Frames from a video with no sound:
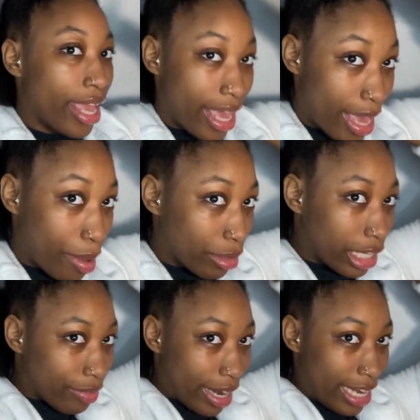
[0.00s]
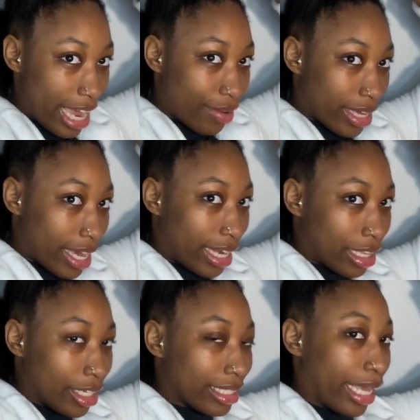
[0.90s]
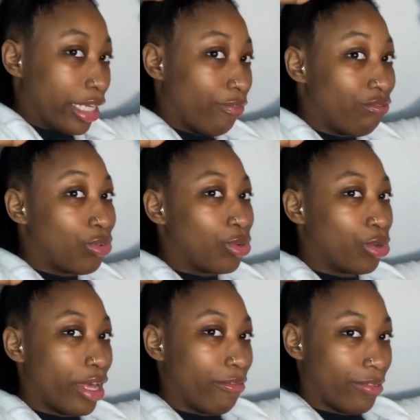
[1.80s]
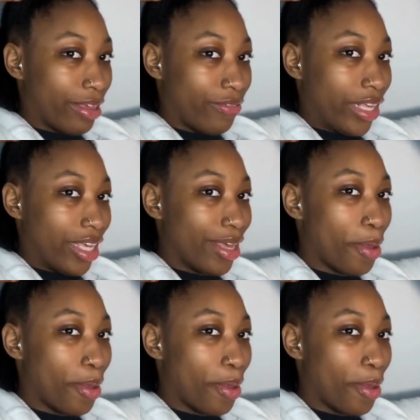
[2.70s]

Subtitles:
and look, right now it kind of looks like full and fluffy,